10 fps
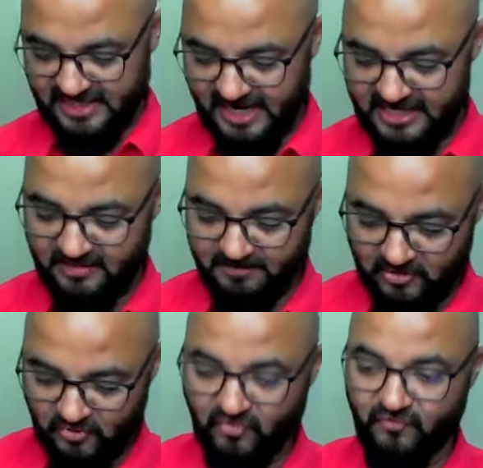And number
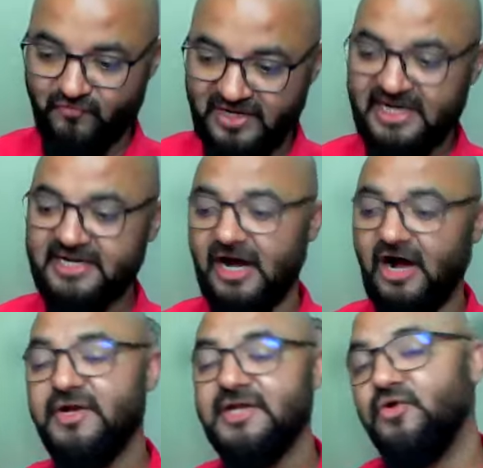two, will it,
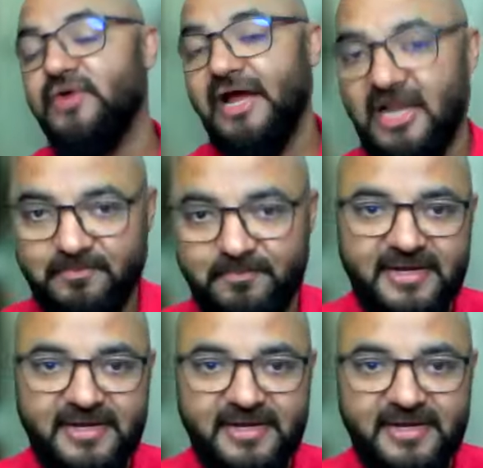how it going to help